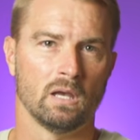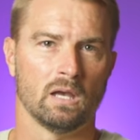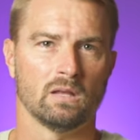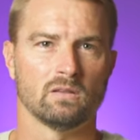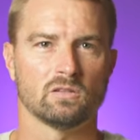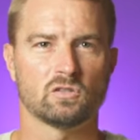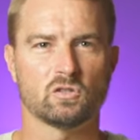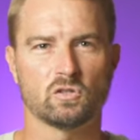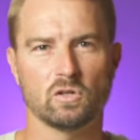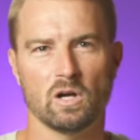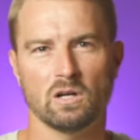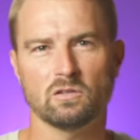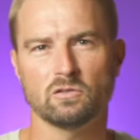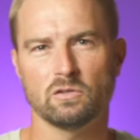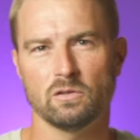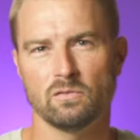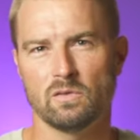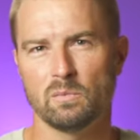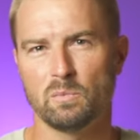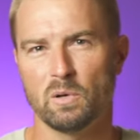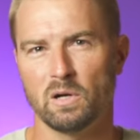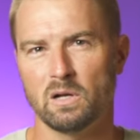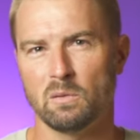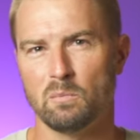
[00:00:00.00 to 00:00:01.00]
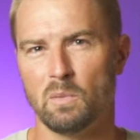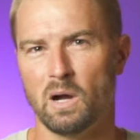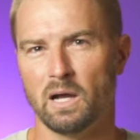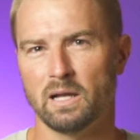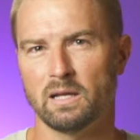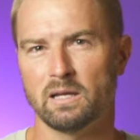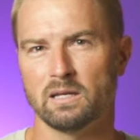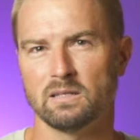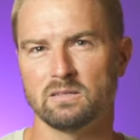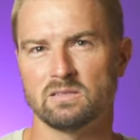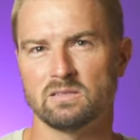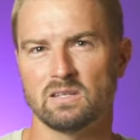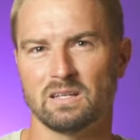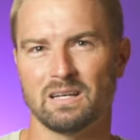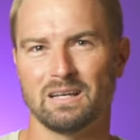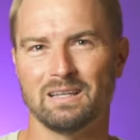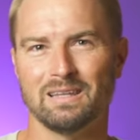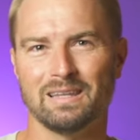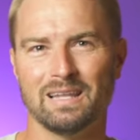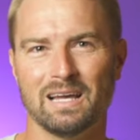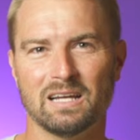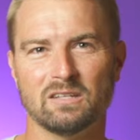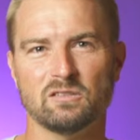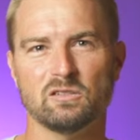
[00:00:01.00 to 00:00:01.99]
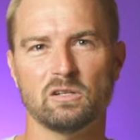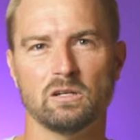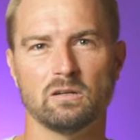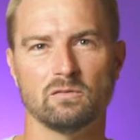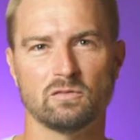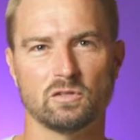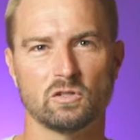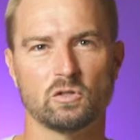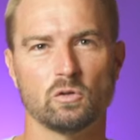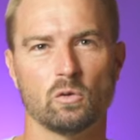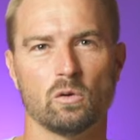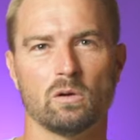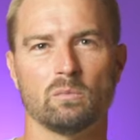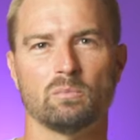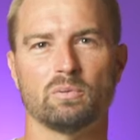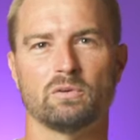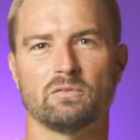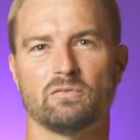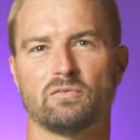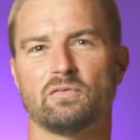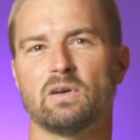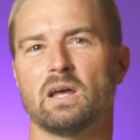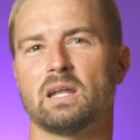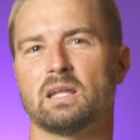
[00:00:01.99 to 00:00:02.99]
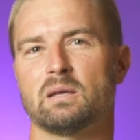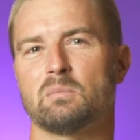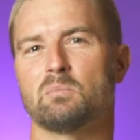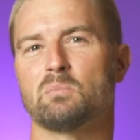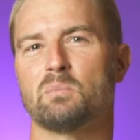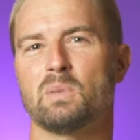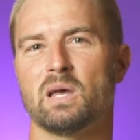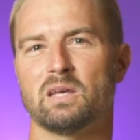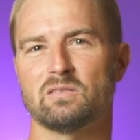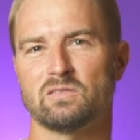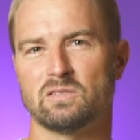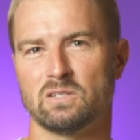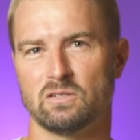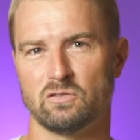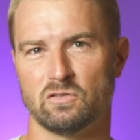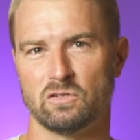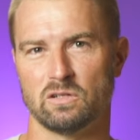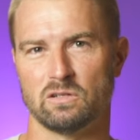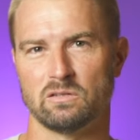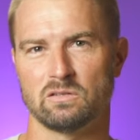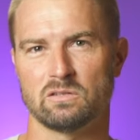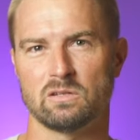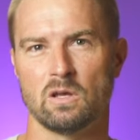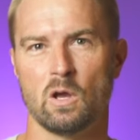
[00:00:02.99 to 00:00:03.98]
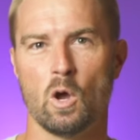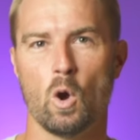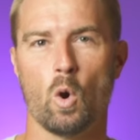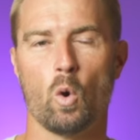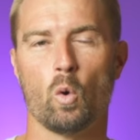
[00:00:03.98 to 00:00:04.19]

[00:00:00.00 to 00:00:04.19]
And the structure of the book of Micah is a collection of short prophetic messages